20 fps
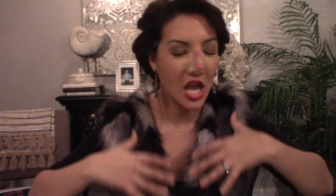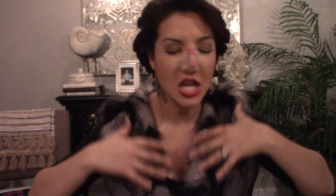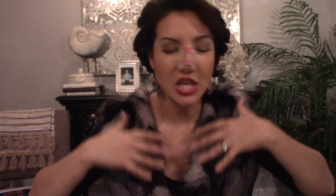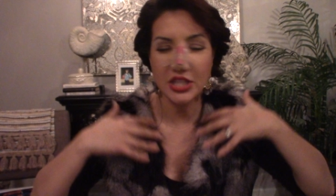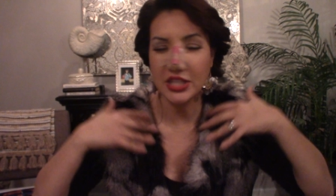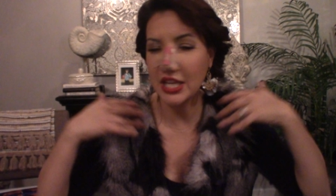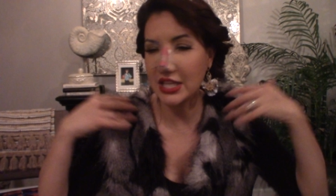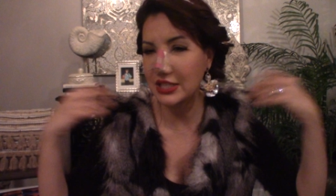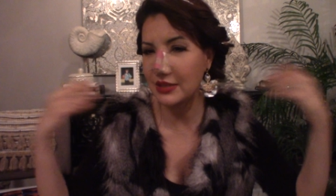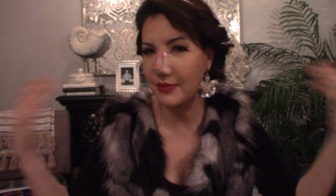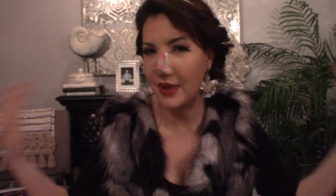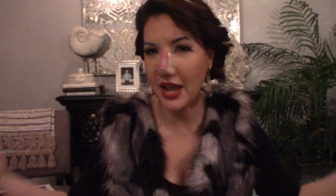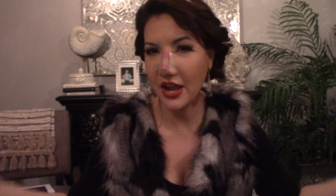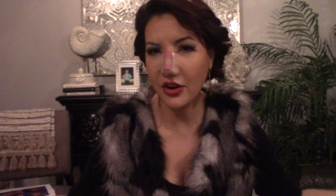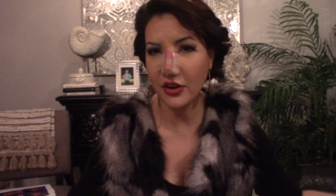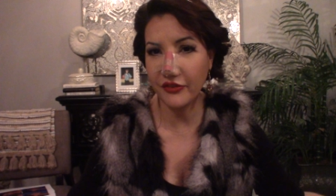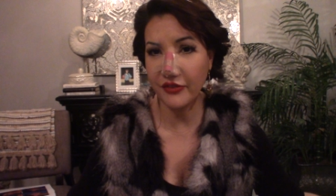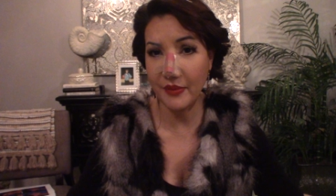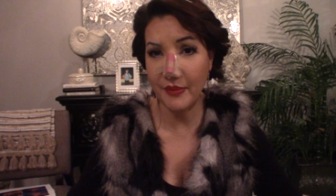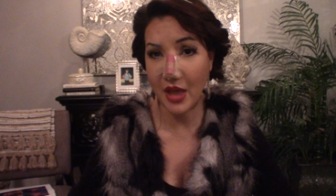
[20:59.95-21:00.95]
Doesn't matter
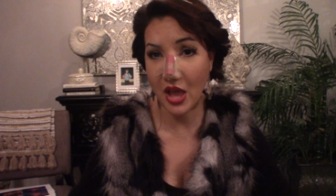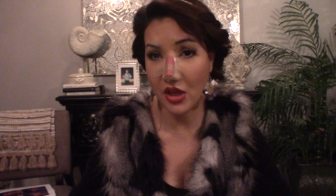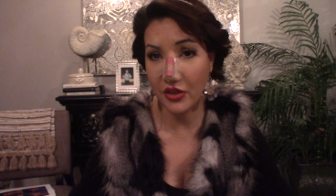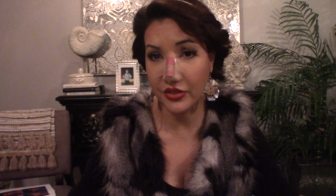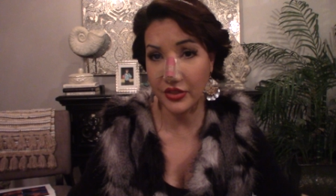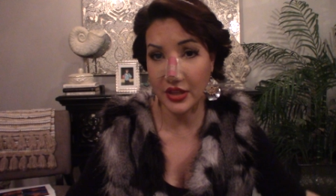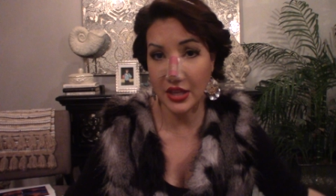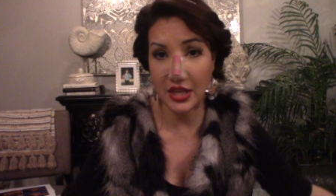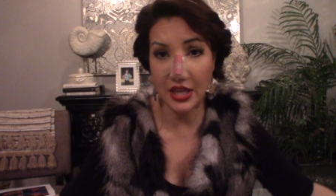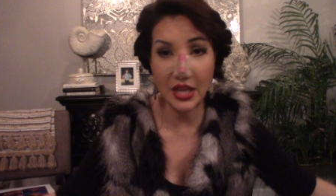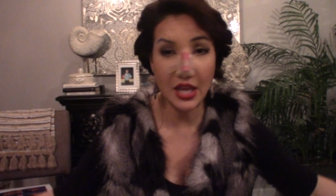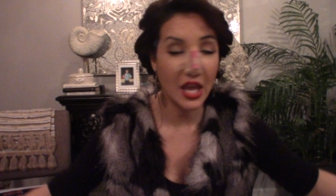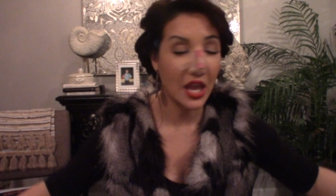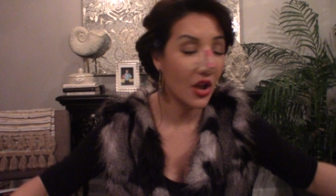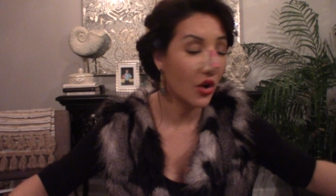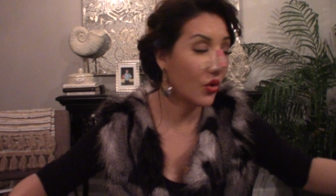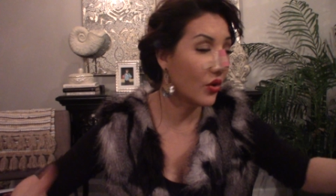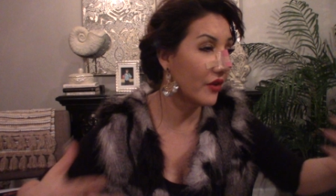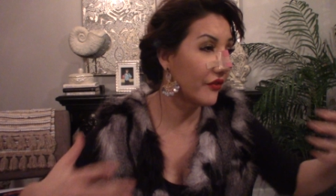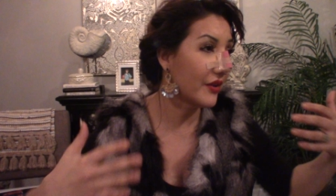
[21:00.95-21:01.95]
if I'm healthy
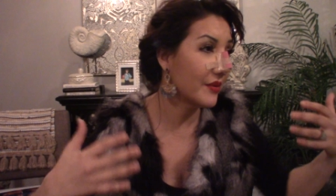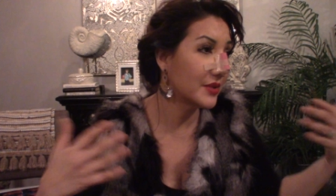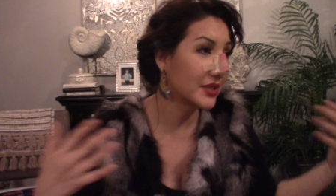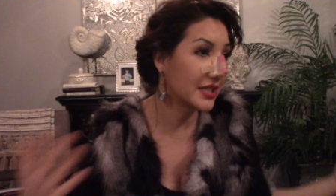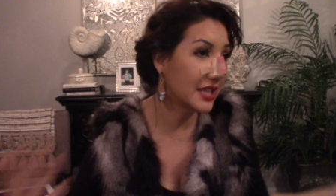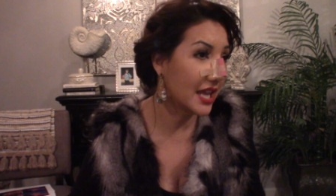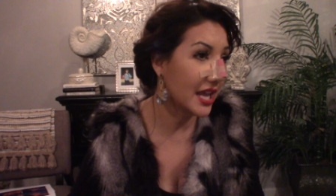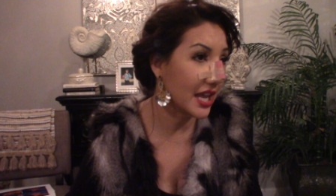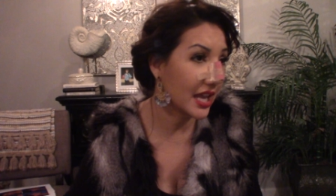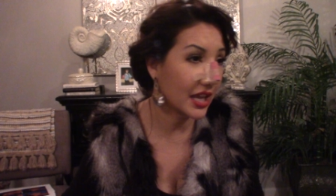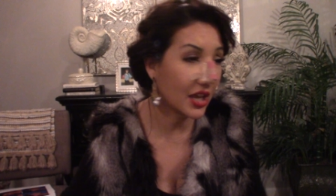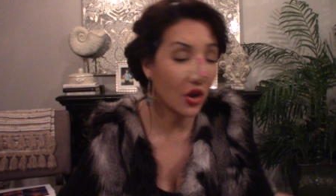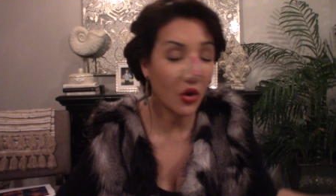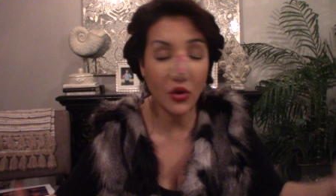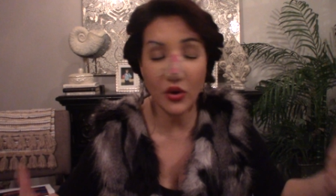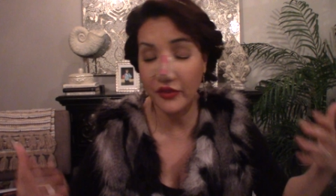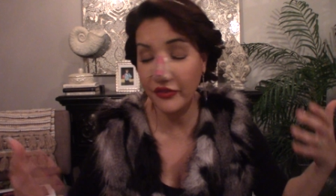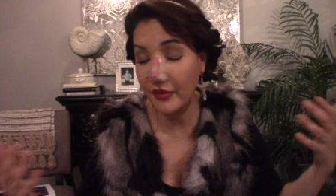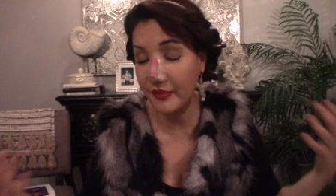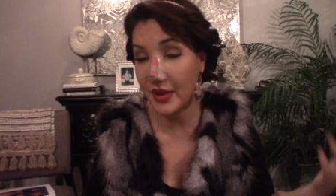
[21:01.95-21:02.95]
or if I'm sick or
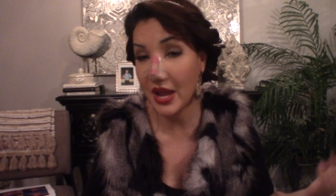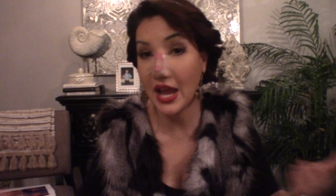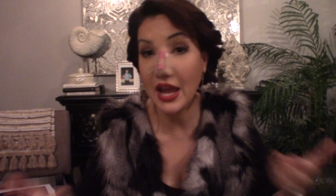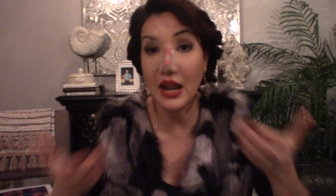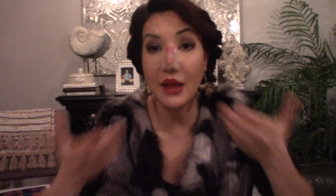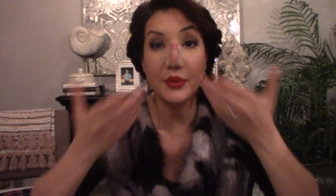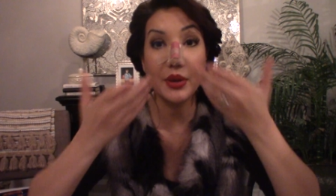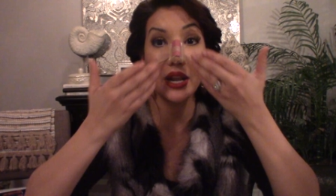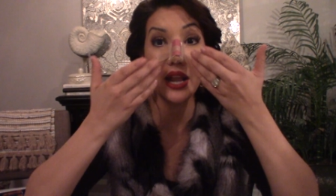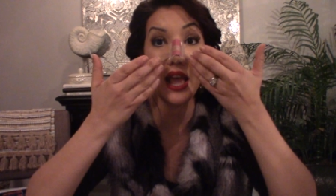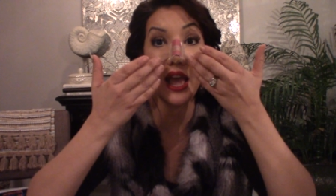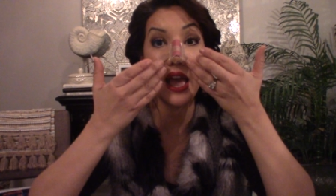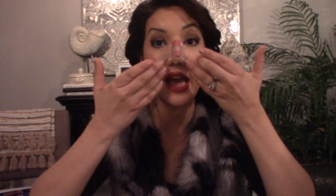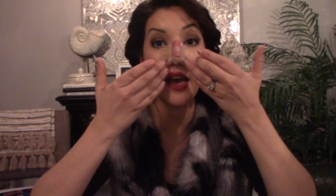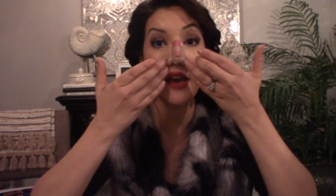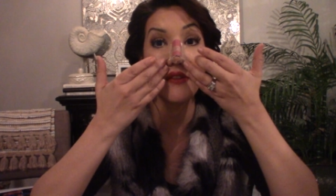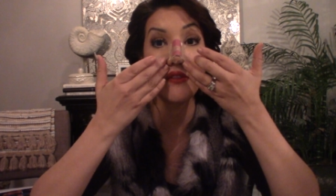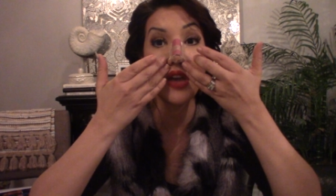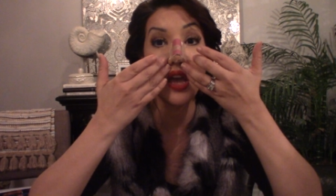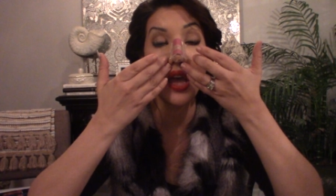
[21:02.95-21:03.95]
if I'm not, I'm going to
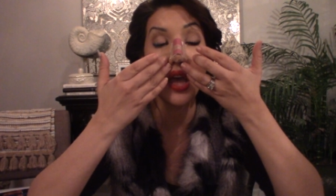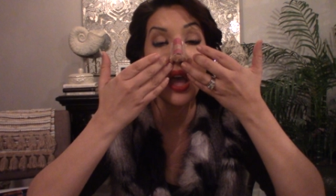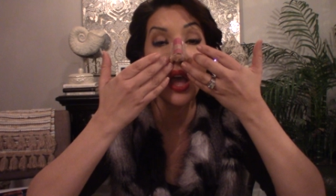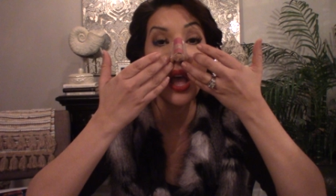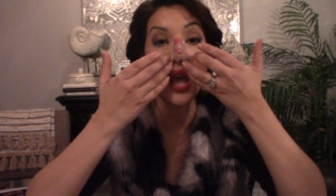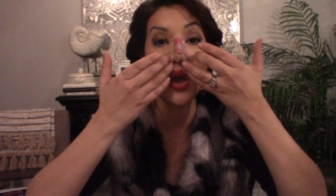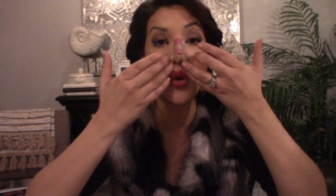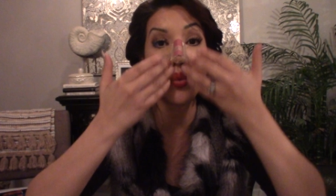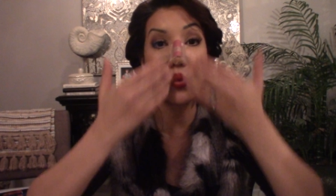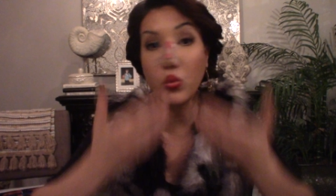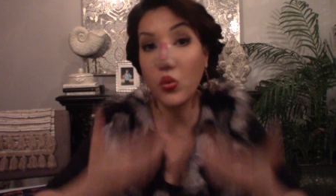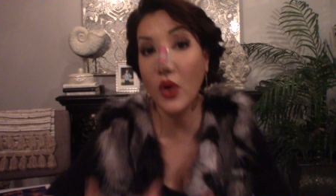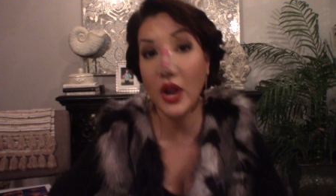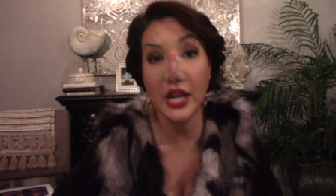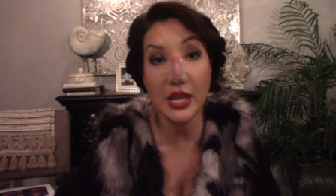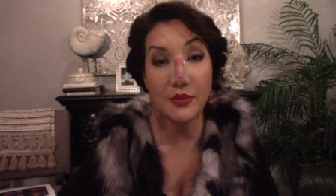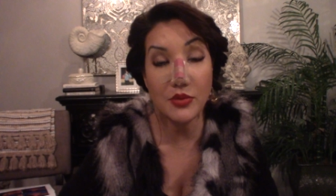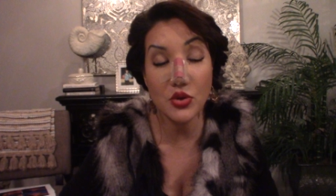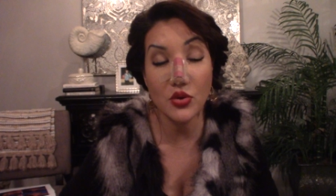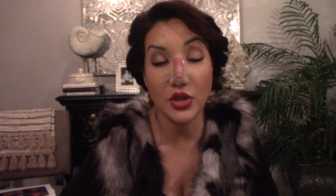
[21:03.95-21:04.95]
have
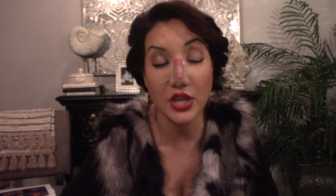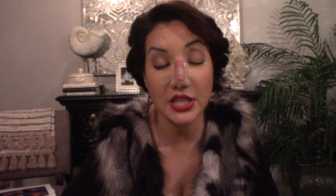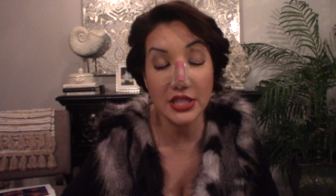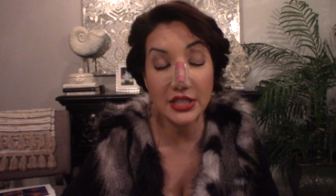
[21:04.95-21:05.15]
runny mucus